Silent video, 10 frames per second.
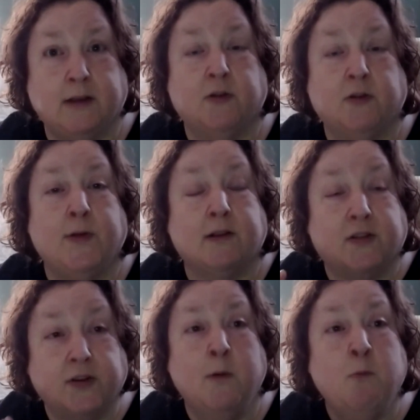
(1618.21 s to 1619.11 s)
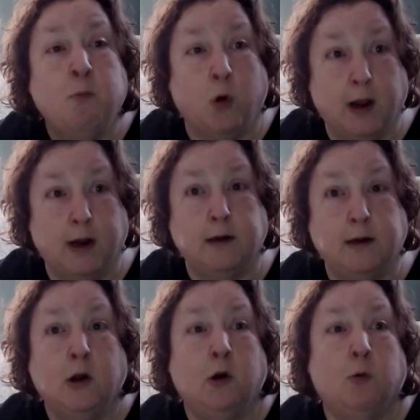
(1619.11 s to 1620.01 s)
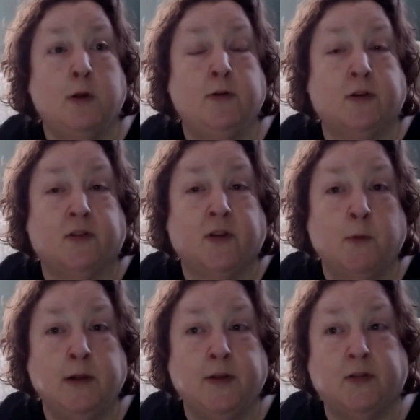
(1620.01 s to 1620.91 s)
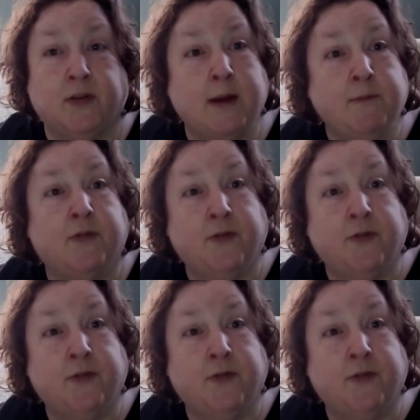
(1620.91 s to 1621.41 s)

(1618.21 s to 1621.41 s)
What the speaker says: so that someone, whether it's someone in the same